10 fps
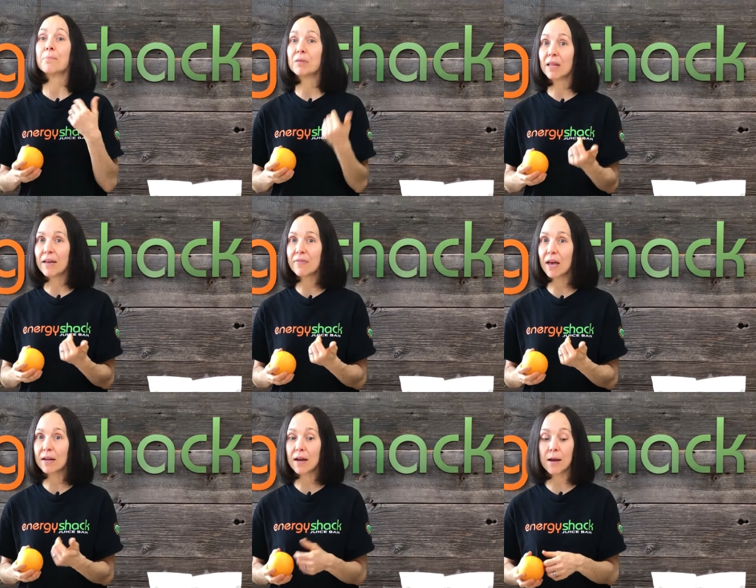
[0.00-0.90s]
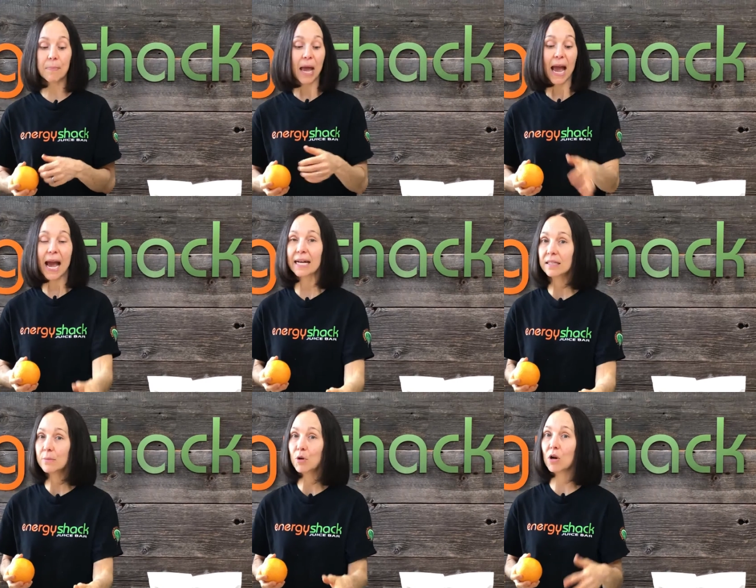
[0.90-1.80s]
blend that up, add
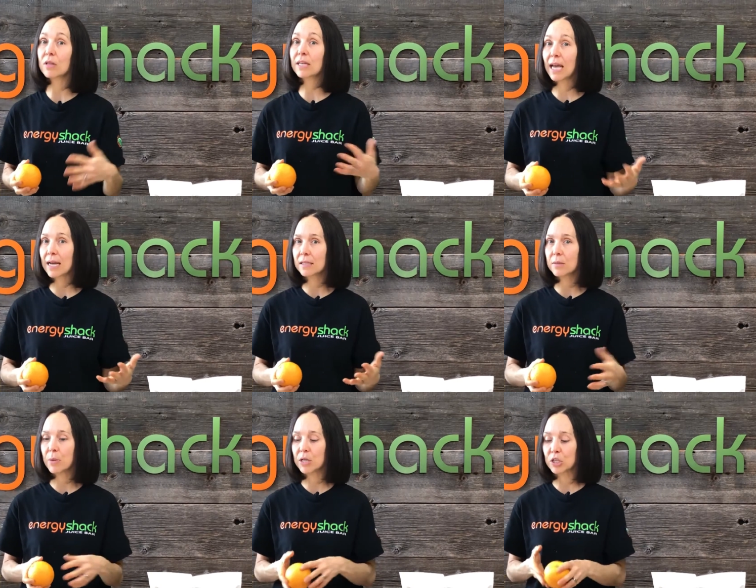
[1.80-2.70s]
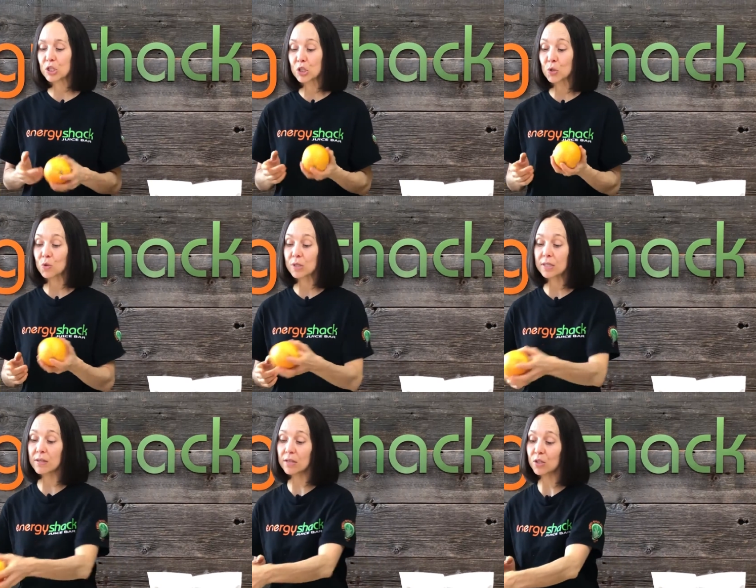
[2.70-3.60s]
some garlic, add some onions. So you
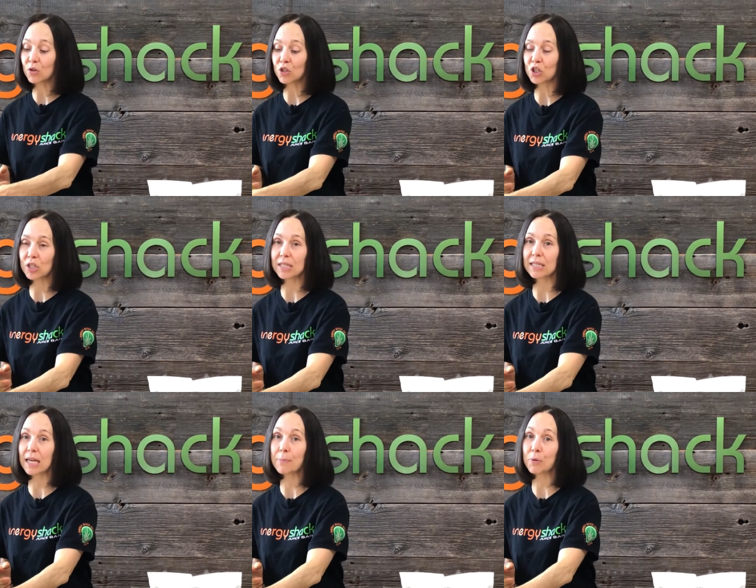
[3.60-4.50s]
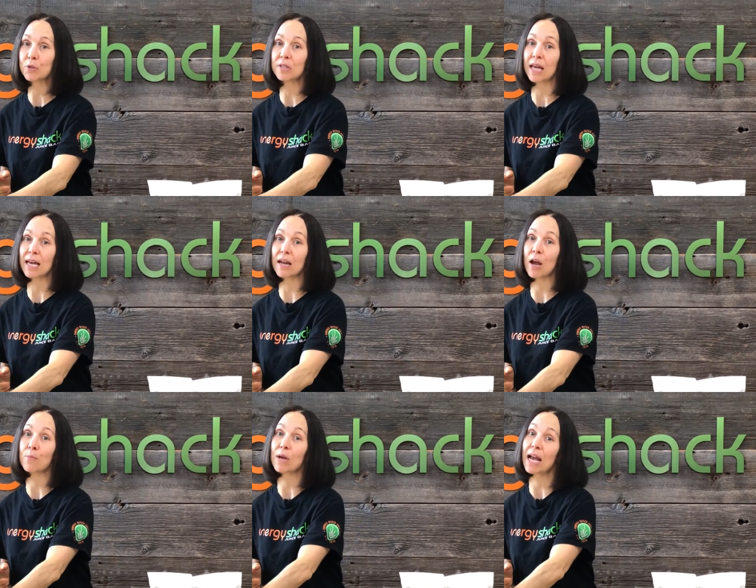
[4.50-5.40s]
see, these aren't just staples that
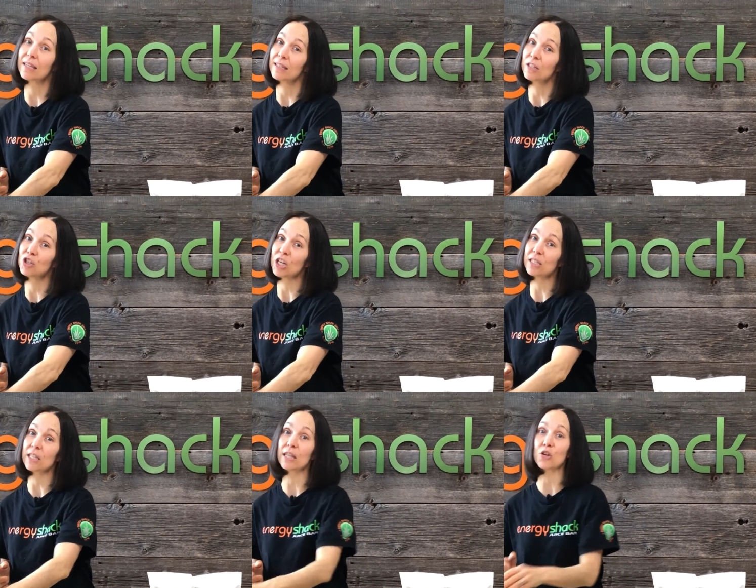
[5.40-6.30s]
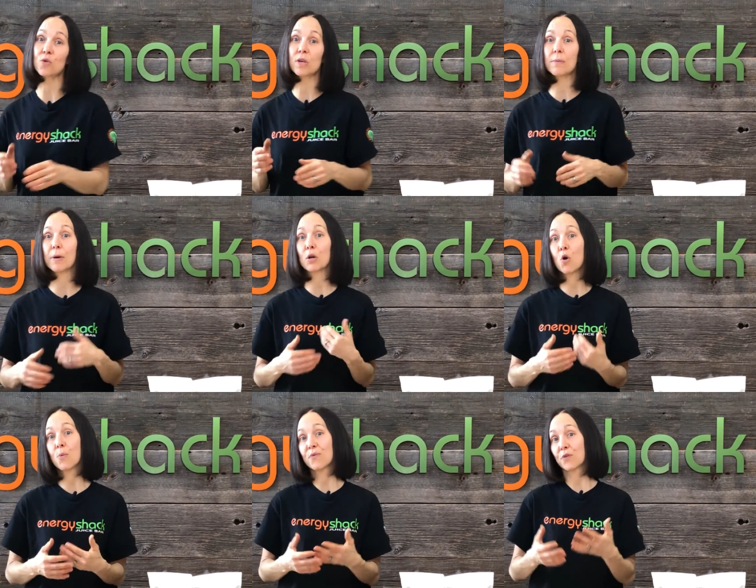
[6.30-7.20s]
I'm suggesting that you keep at
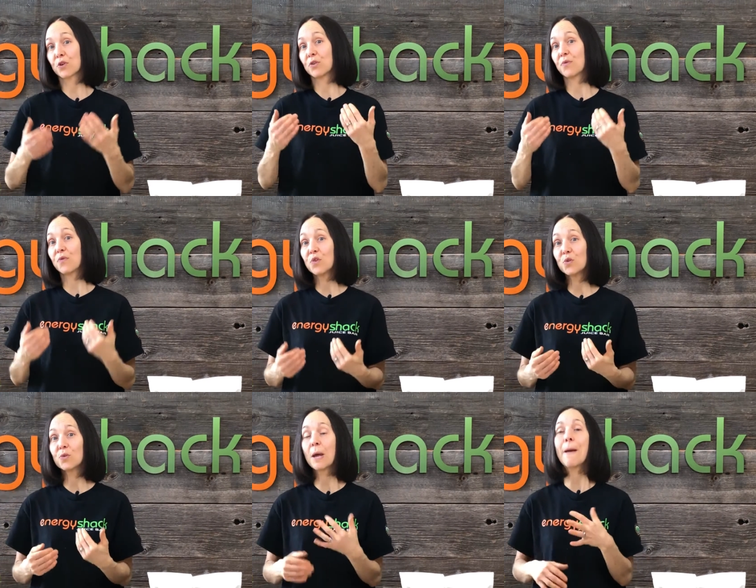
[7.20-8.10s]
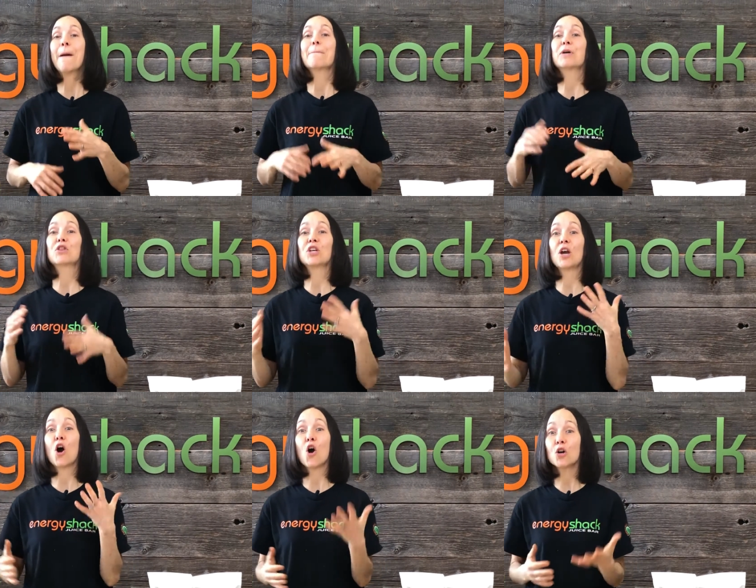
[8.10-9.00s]
home for good food, but
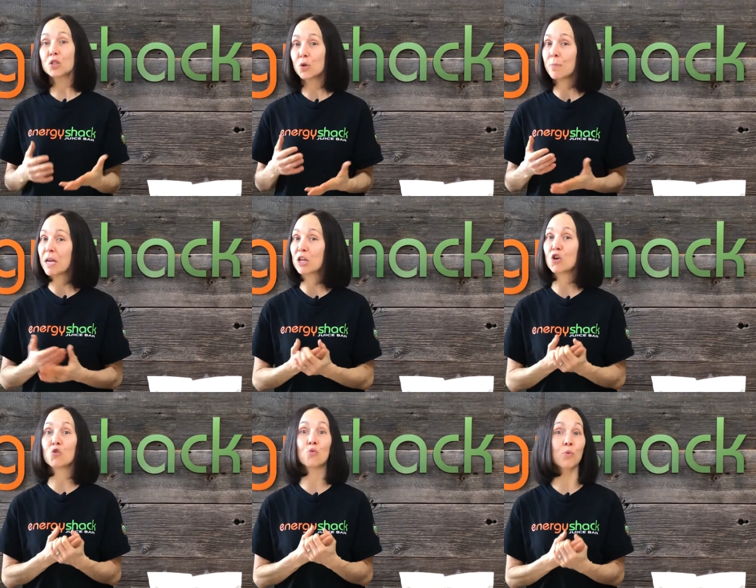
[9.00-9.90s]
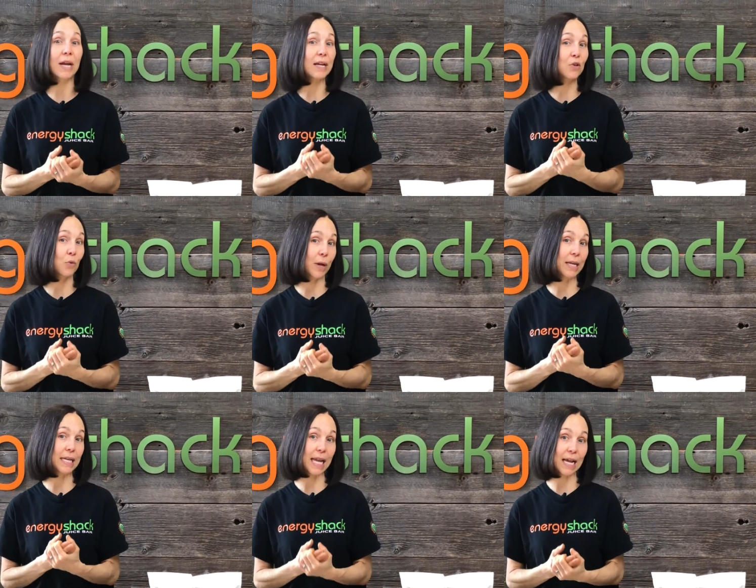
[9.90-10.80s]
they also make great,
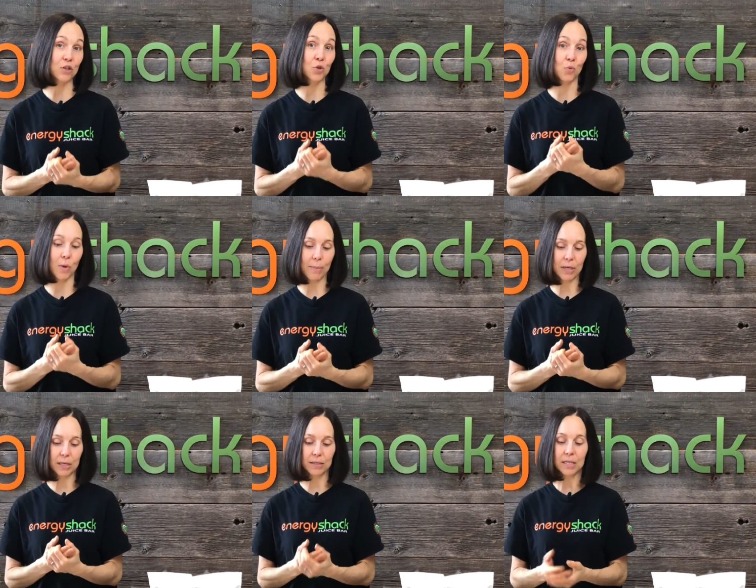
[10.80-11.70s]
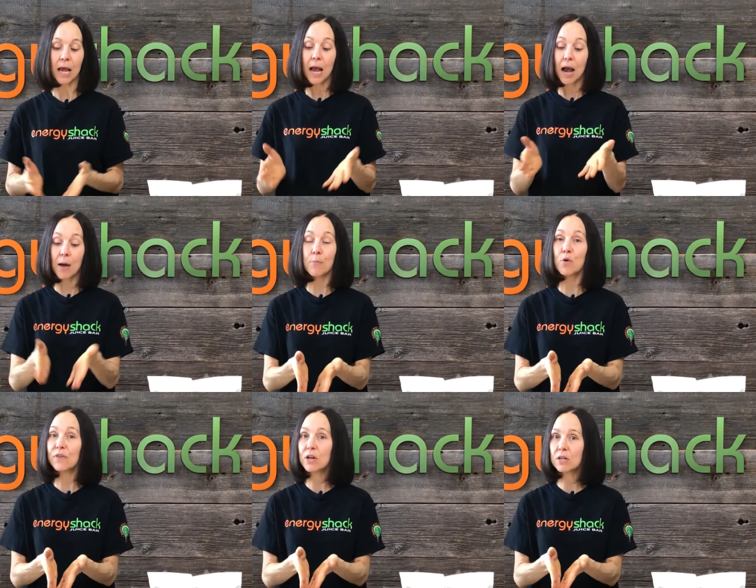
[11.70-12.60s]
great natural remedies.
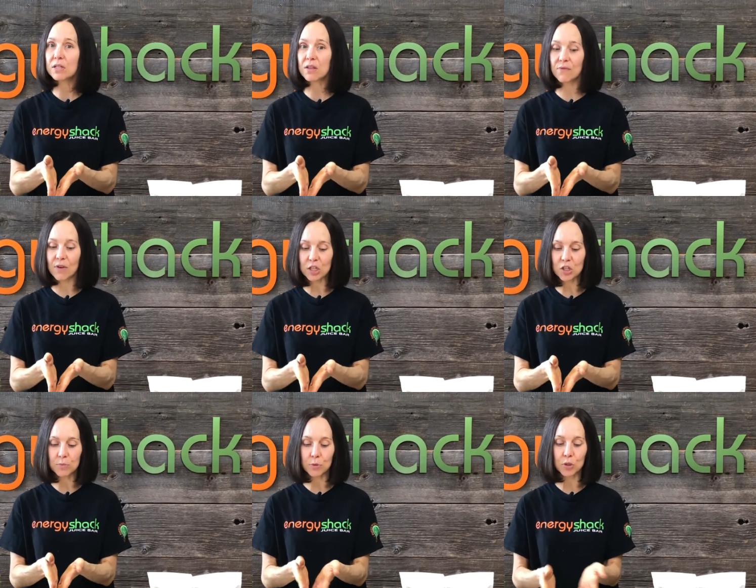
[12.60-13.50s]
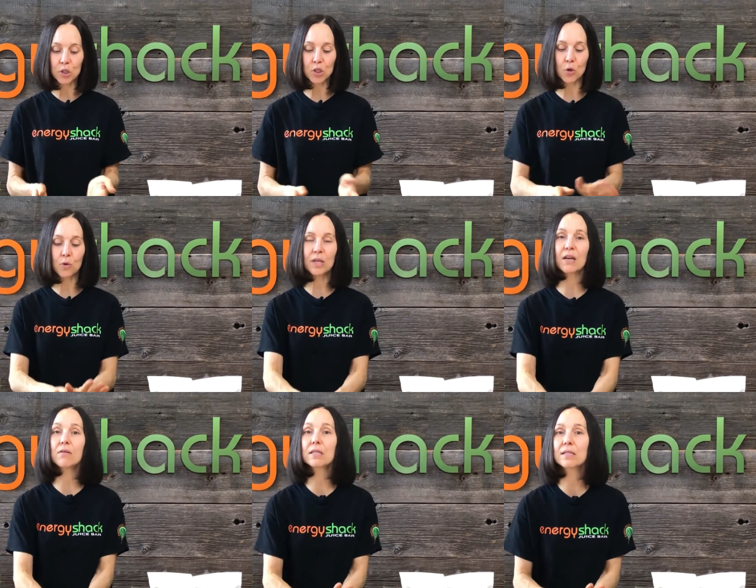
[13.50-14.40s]
Moving on to the vegetables, so
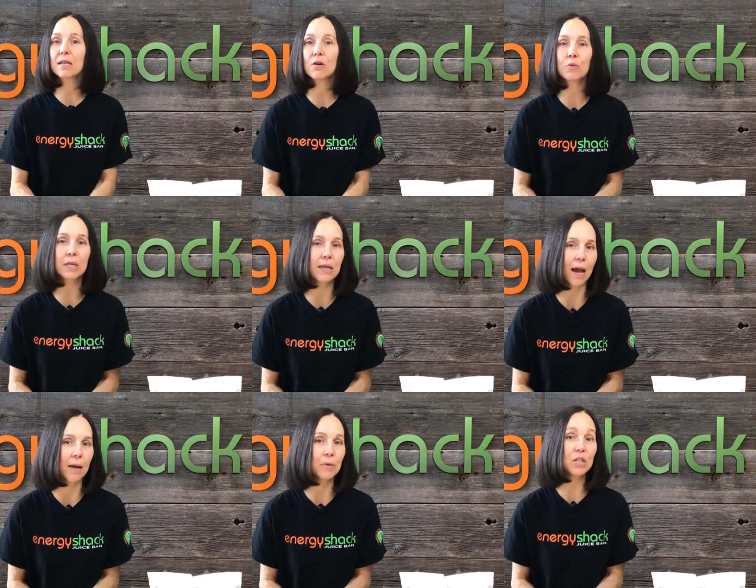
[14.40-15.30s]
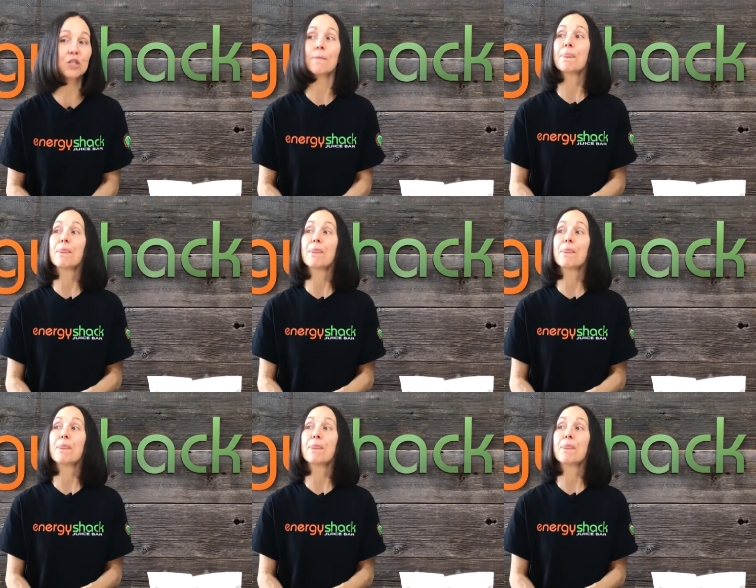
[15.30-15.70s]
carrots, celery, cabbage,